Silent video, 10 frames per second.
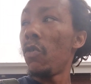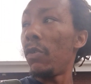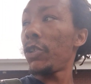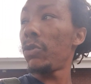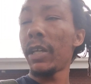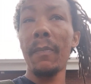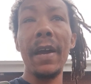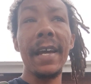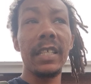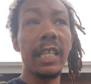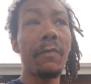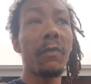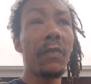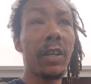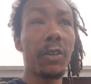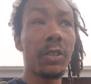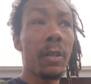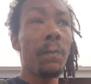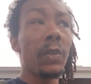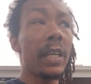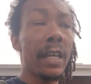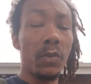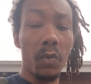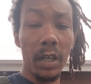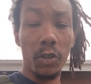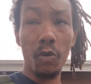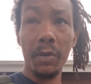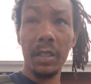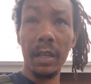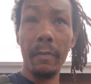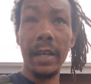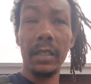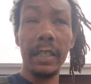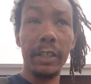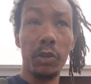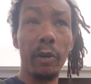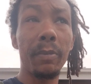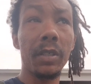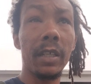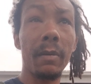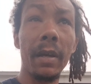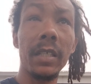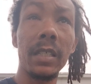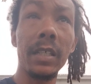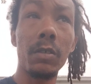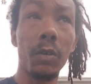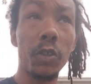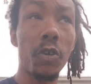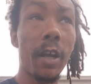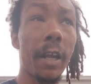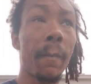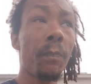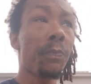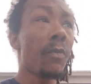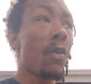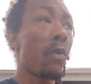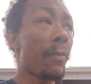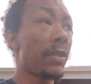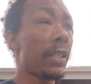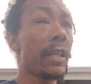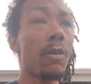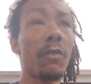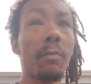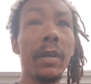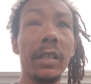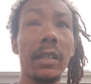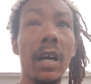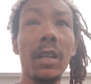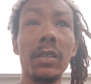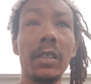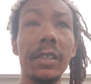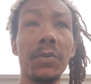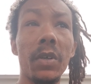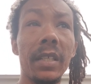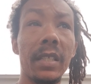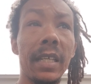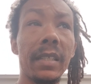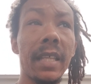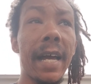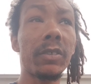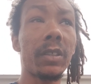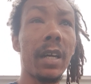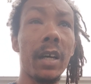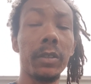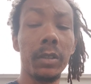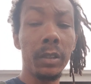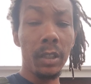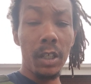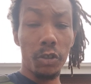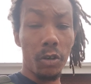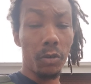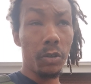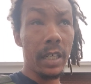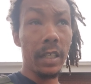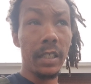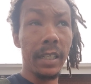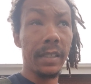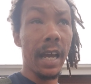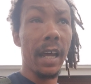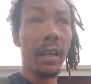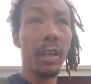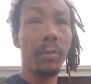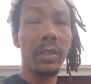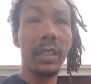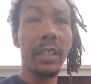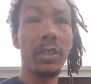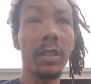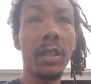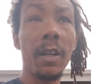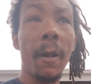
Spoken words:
Once you get past 7 figures, yes, 1 or 2% makes sense, 3% makes sense on a trade. 1% on $1 million is what, $10,000. So you get a $10,000 position,